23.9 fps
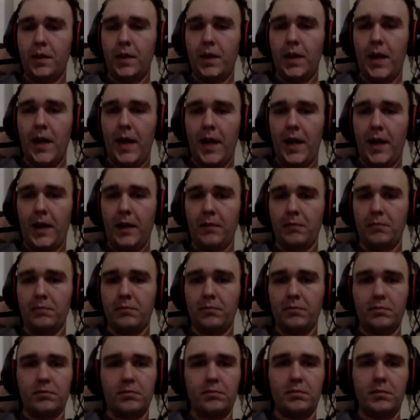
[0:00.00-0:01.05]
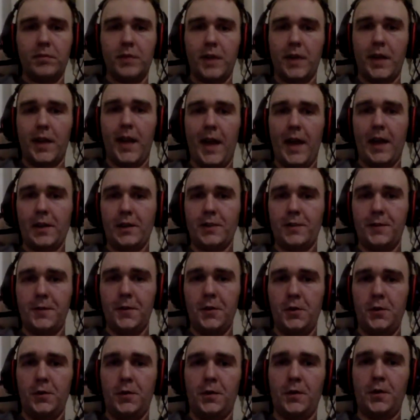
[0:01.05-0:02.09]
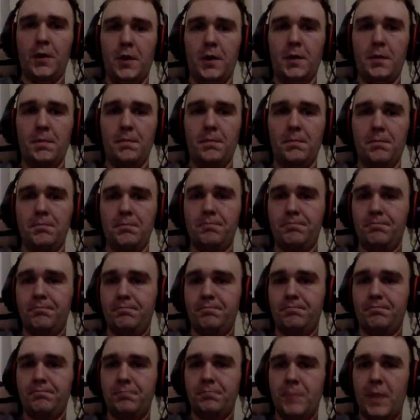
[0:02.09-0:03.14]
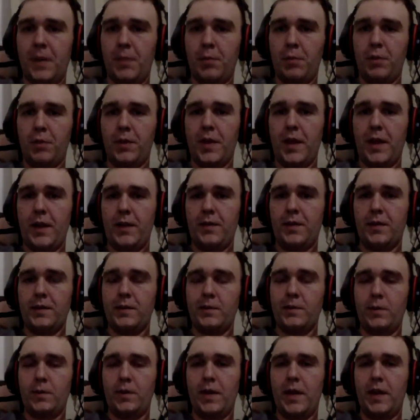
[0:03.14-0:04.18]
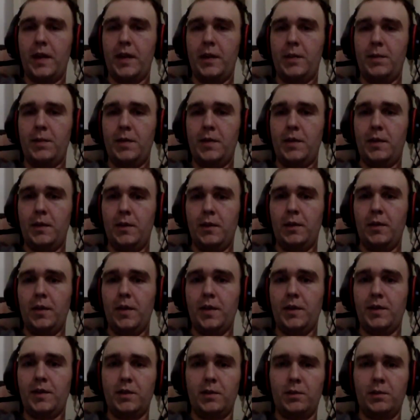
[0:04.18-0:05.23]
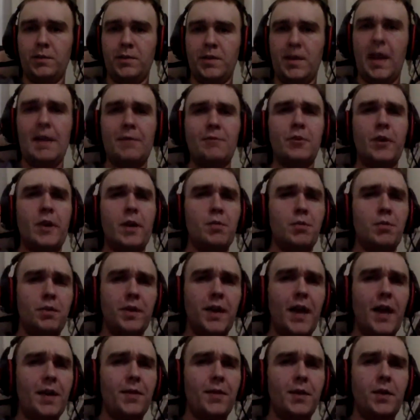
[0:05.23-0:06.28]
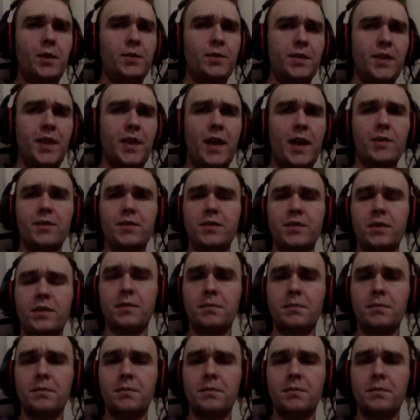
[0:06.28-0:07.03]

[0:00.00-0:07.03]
not a cached view from April 9th because it would have had him in there unless it was after April 9th that he was announced.